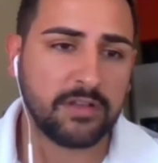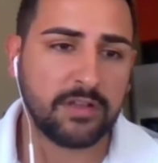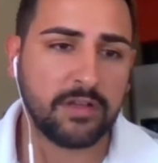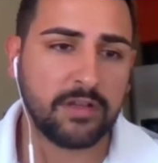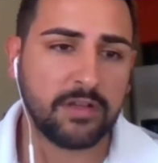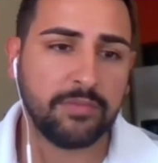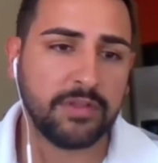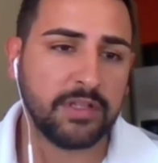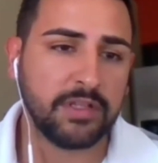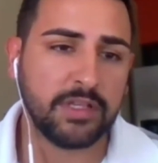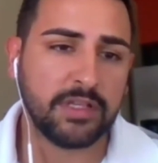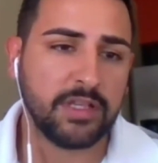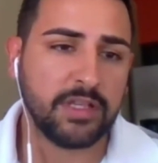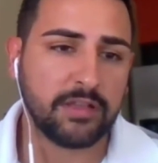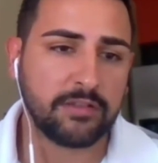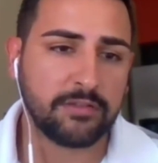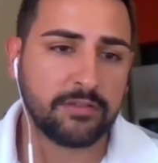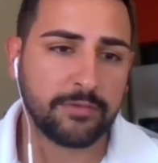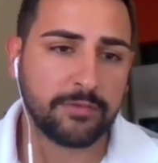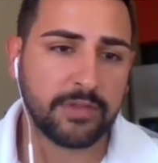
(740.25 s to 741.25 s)
complete
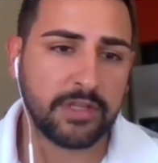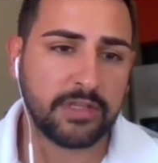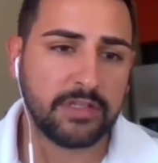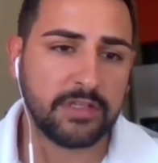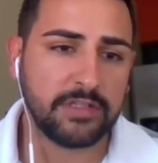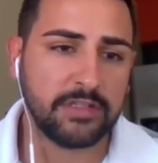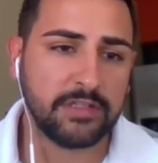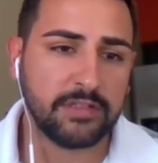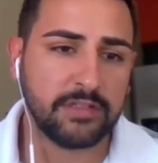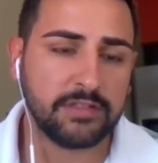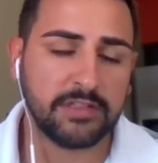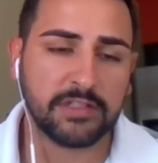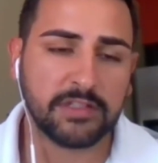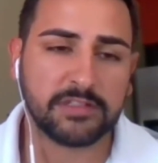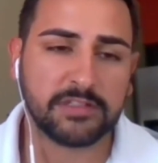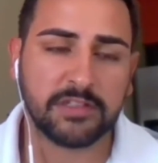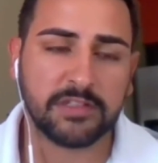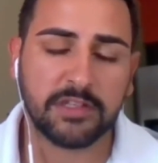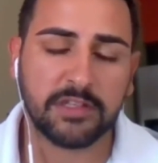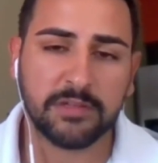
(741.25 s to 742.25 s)
like
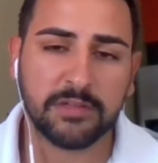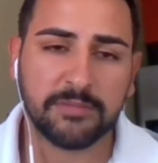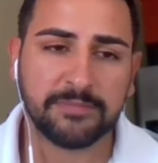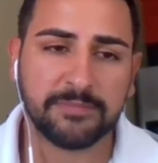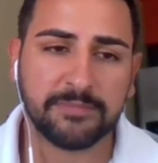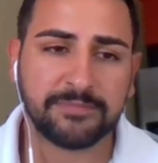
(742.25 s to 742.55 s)
360.